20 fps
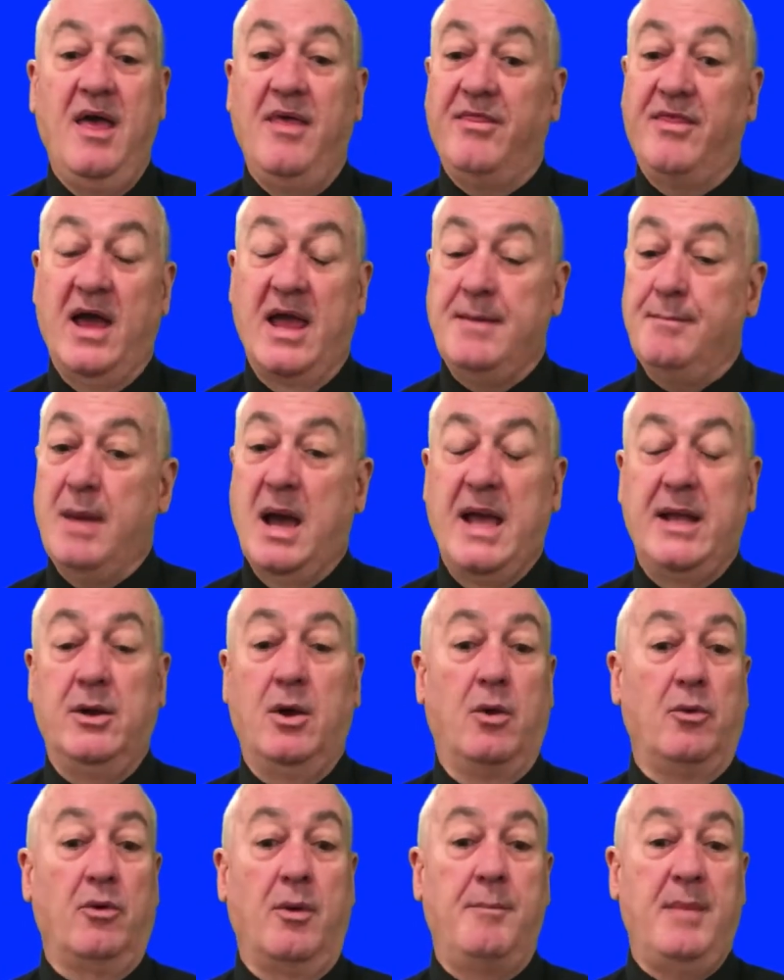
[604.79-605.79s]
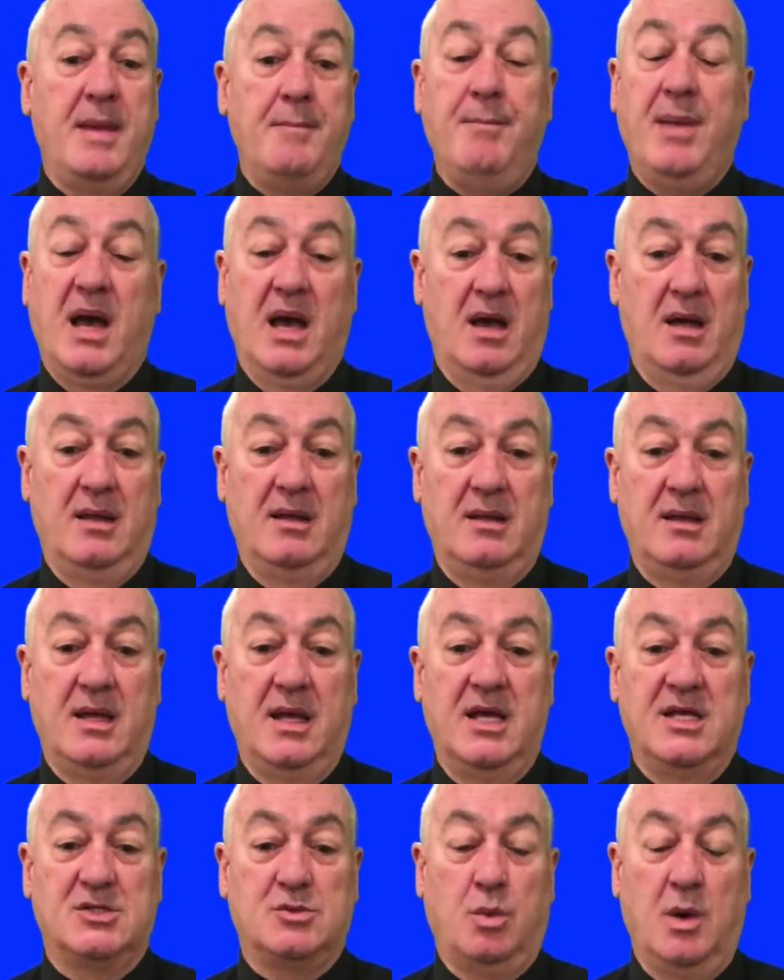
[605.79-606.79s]
they may not remember
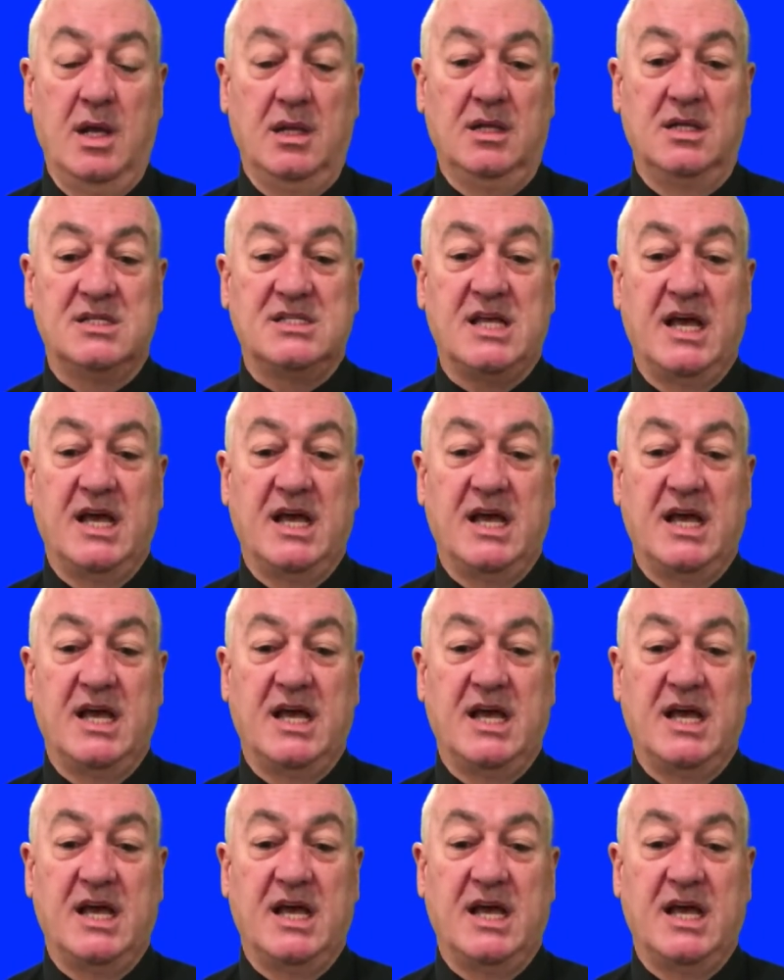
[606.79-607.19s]
as well as